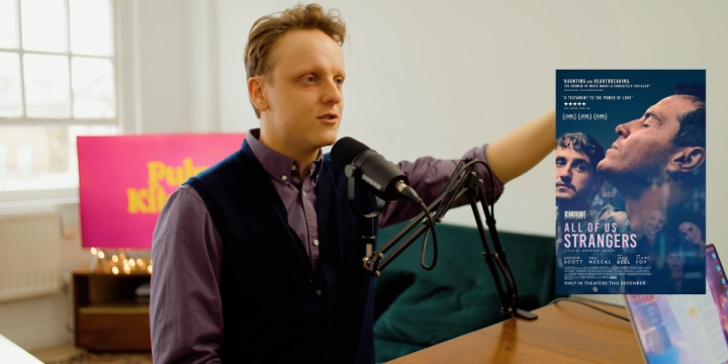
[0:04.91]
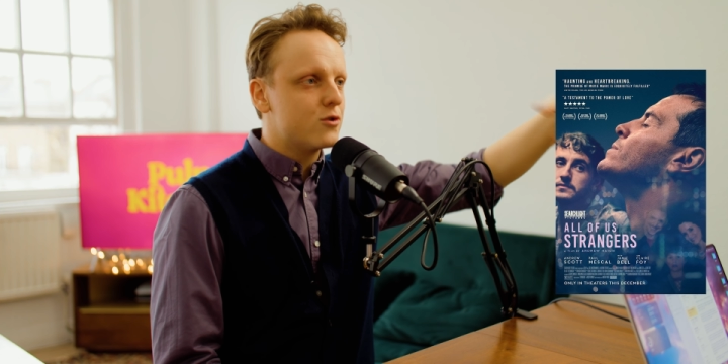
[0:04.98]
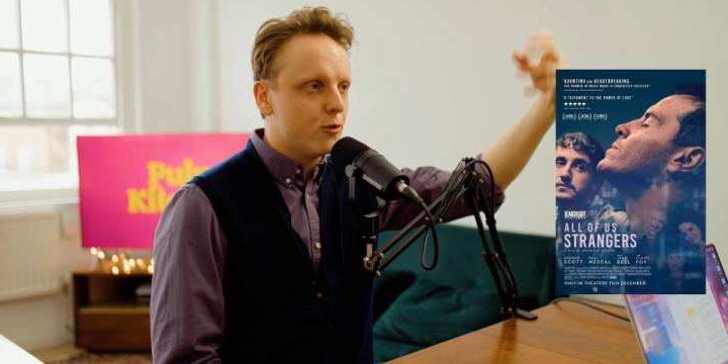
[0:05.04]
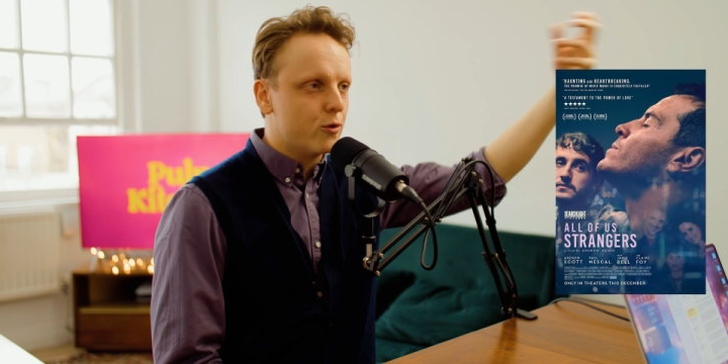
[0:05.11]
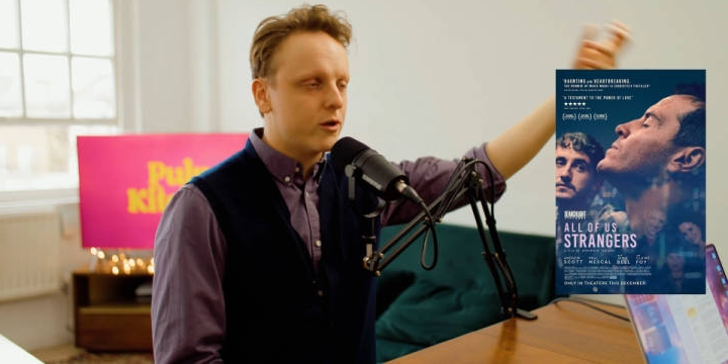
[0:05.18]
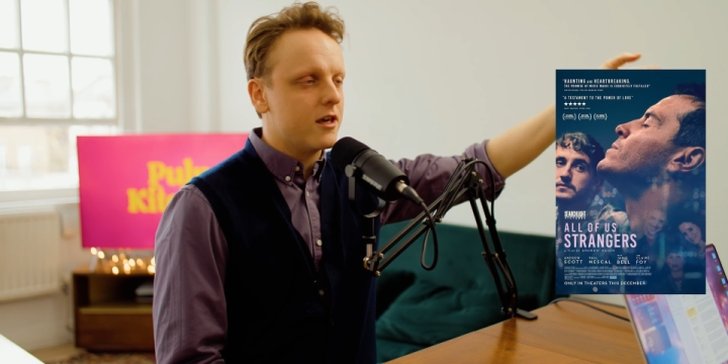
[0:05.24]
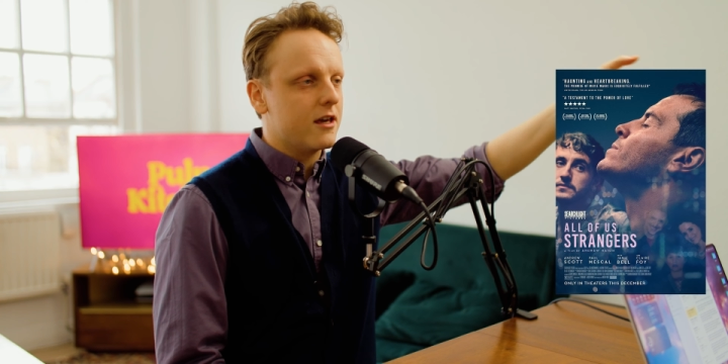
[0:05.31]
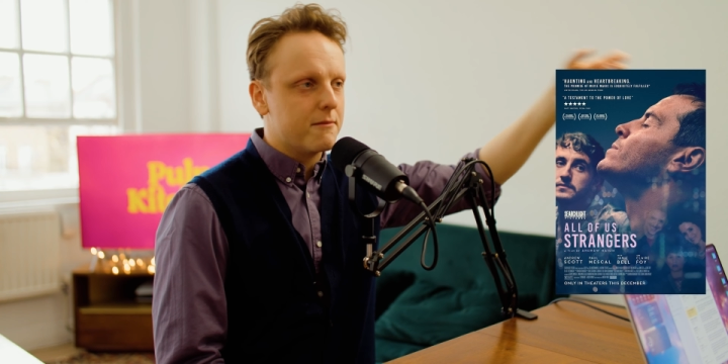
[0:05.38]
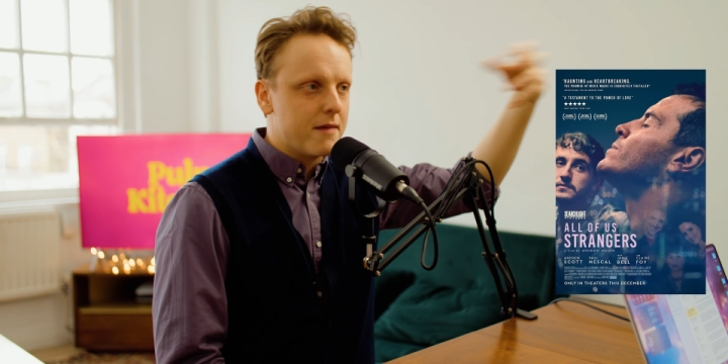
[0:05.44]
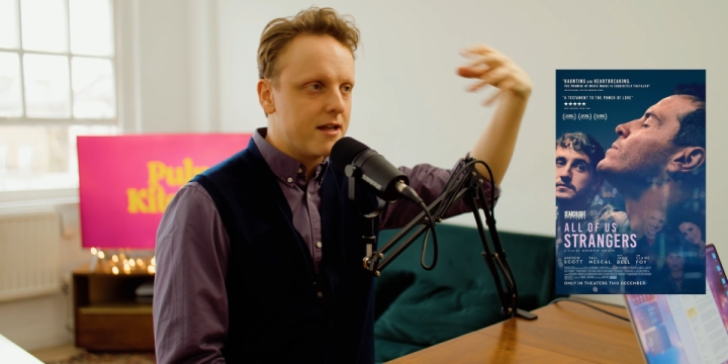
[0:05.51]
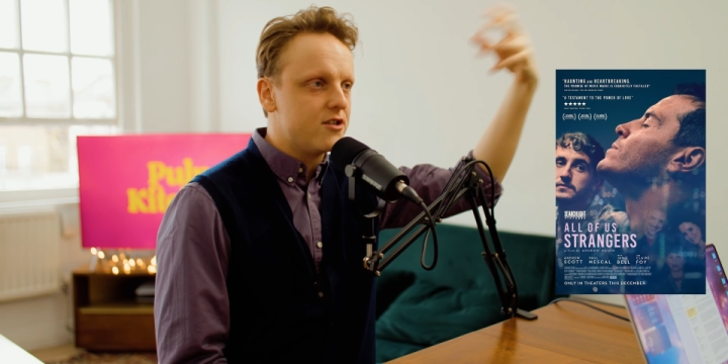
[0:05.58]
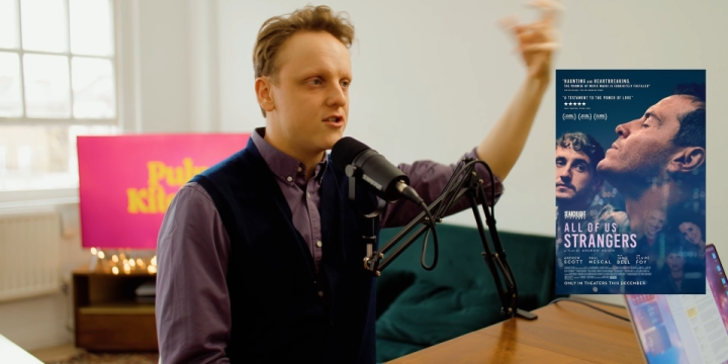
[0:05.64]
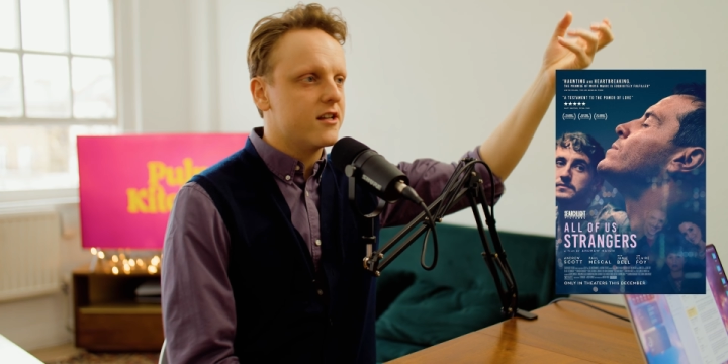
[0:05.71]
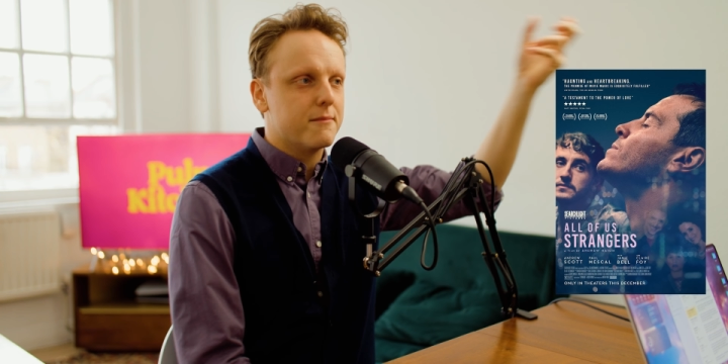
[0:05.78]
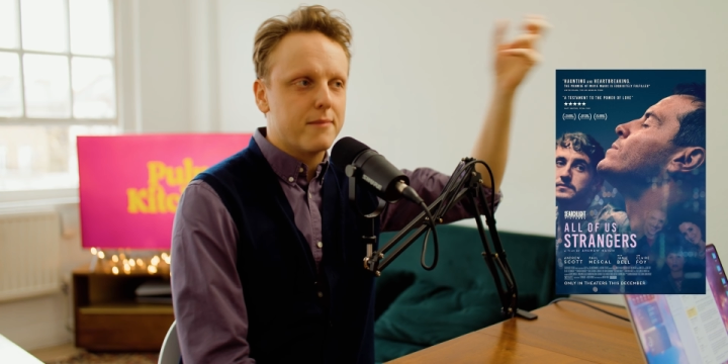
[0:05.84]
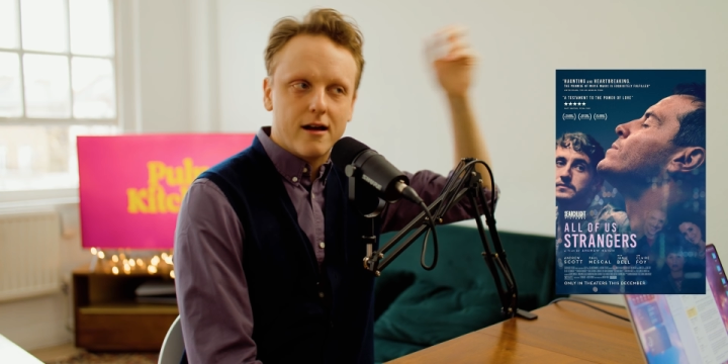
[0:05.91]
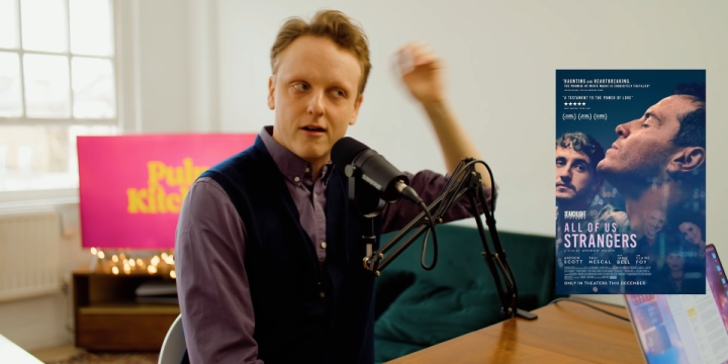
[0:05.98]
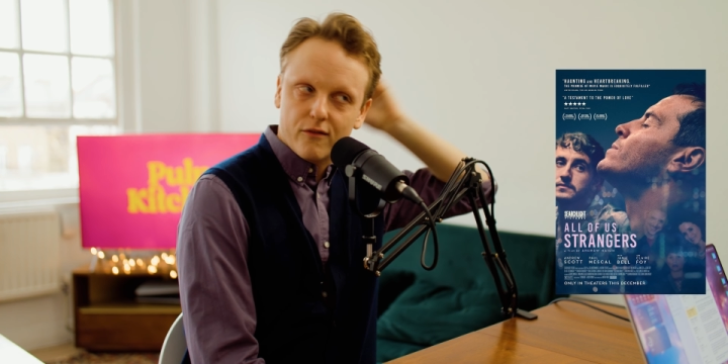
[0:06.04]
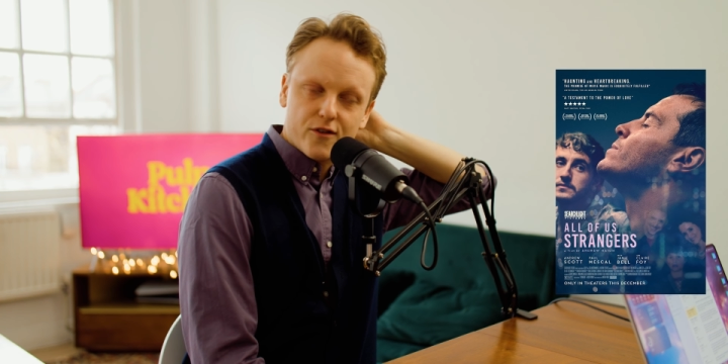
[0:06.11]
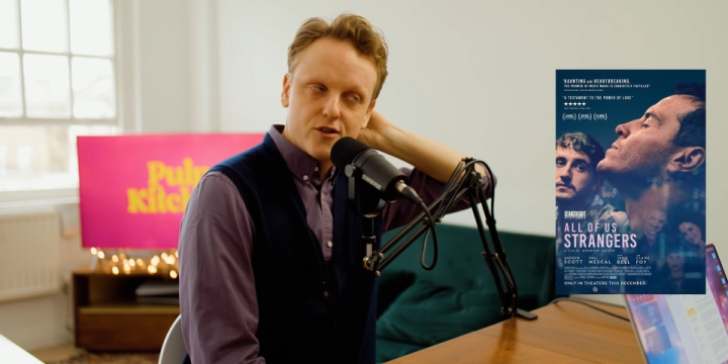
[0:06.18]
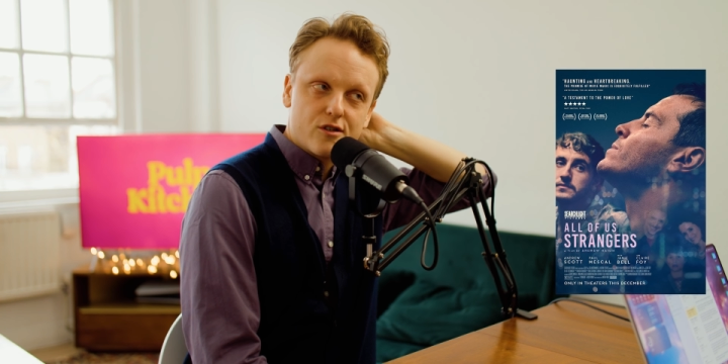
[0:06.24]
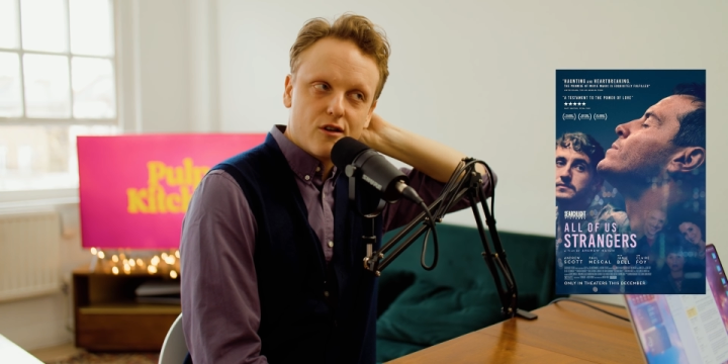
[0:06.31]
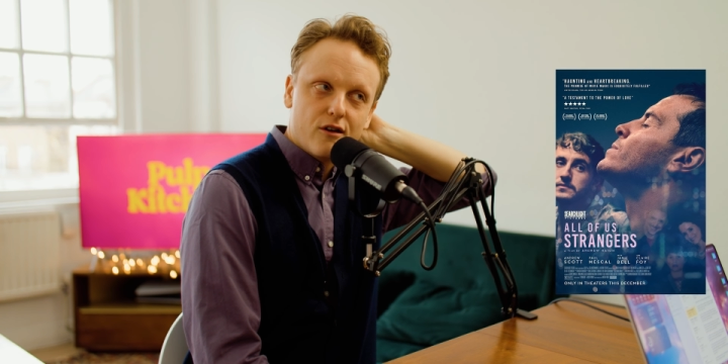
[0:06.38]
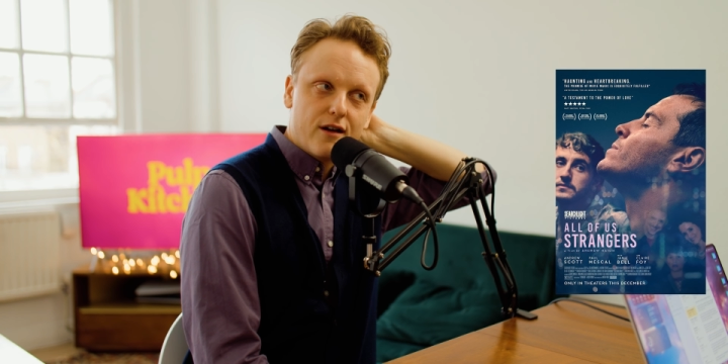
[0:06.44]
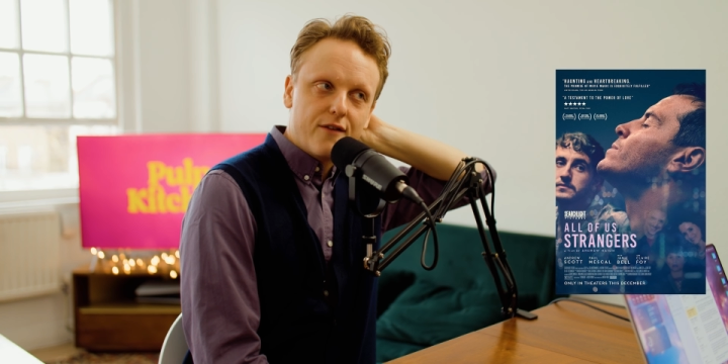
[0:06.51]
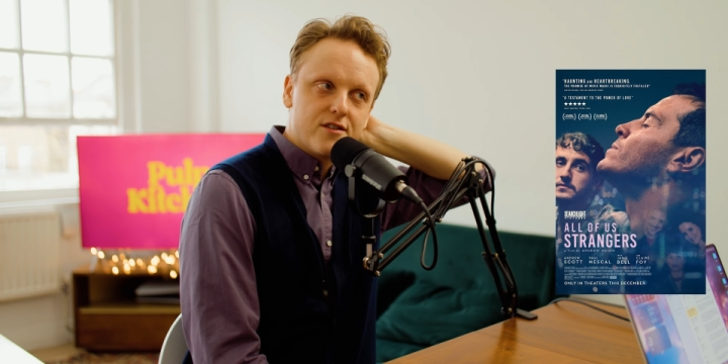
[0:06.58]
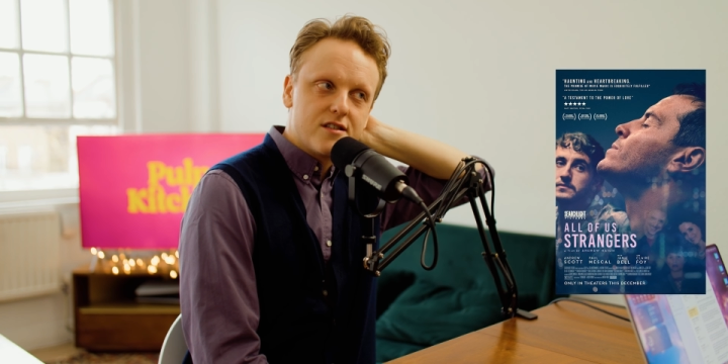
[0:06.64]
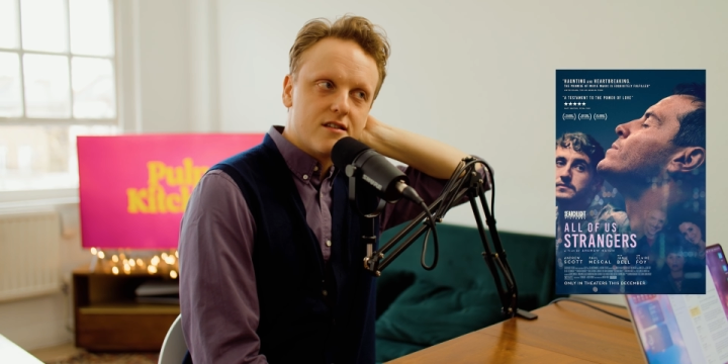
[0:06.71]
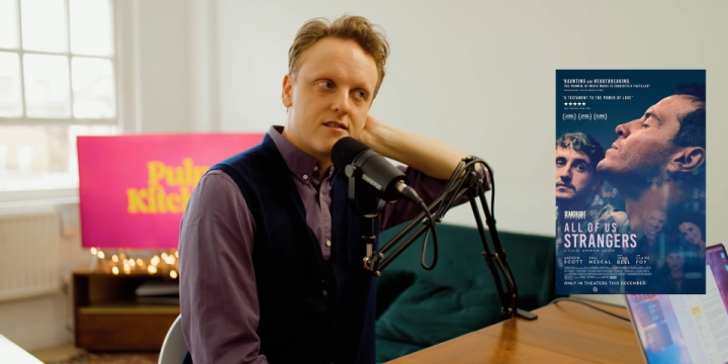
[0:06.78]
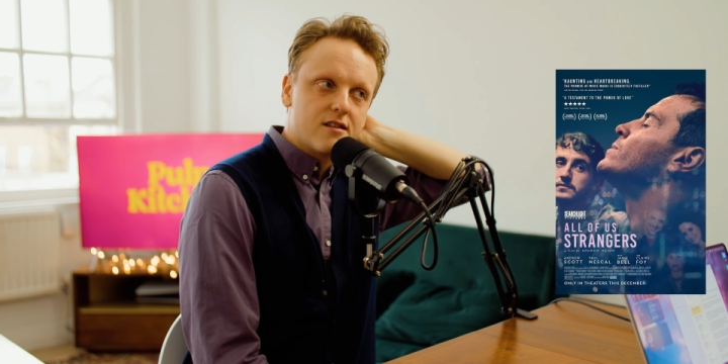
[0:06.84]
talking and mentioning about on the show
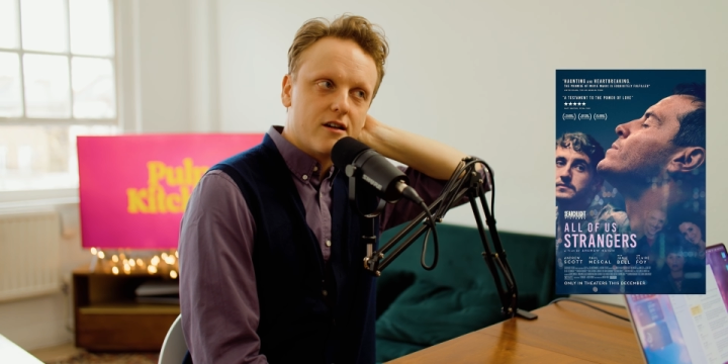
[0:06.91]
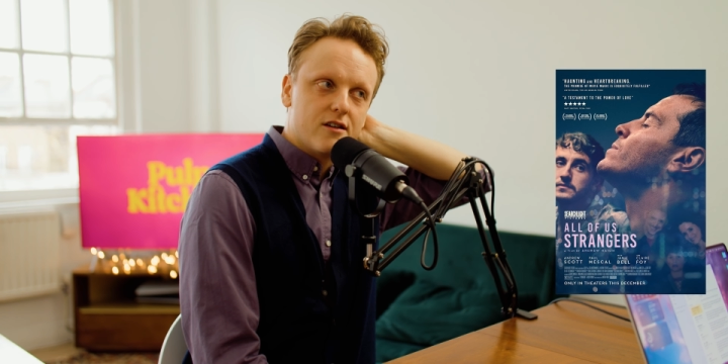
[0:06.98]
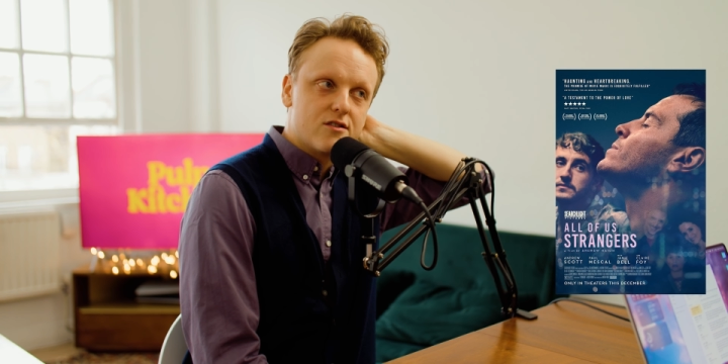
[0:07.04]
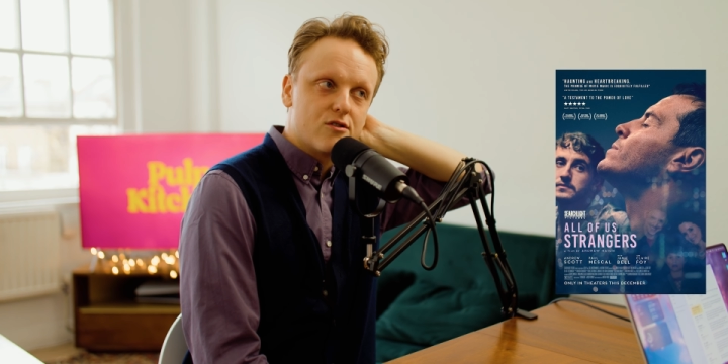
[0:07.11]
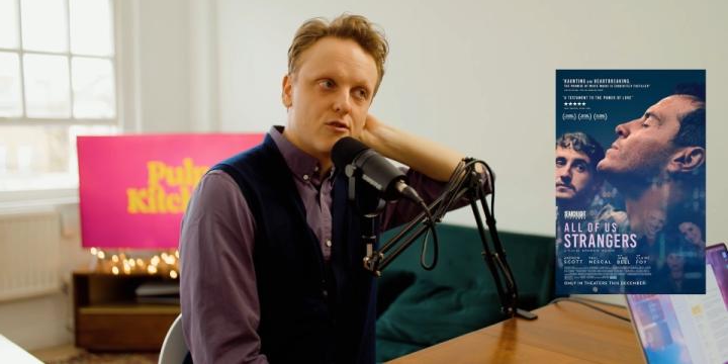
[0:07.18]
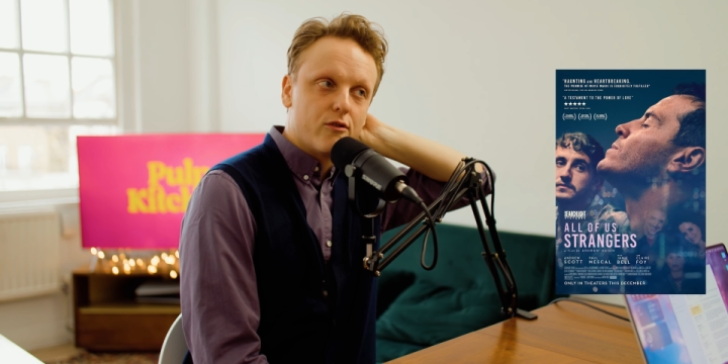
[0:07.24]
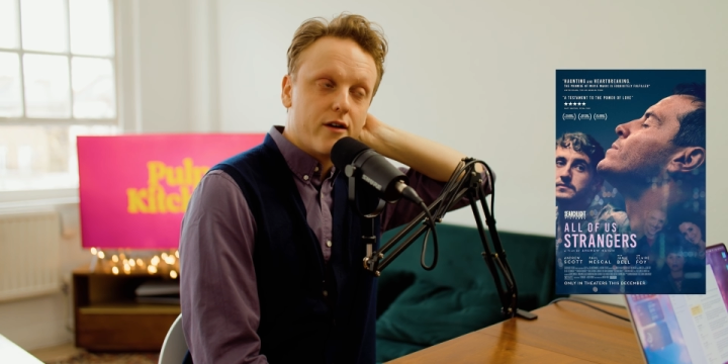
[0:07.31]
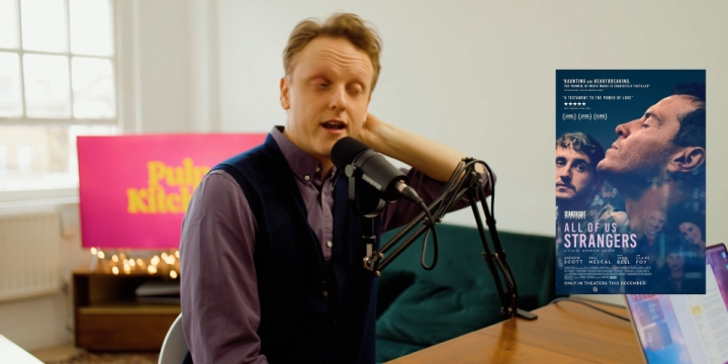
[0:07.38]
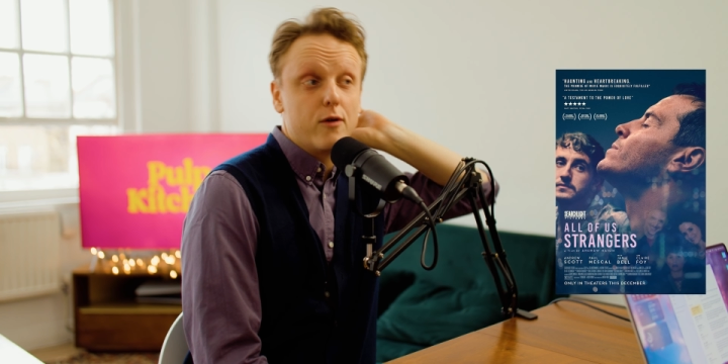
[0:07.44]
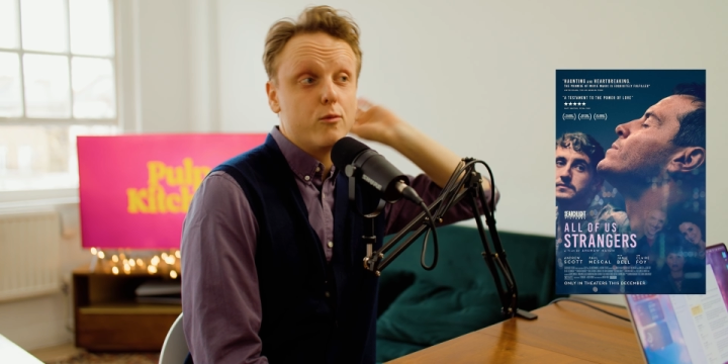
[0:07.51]
ever since I saw it. And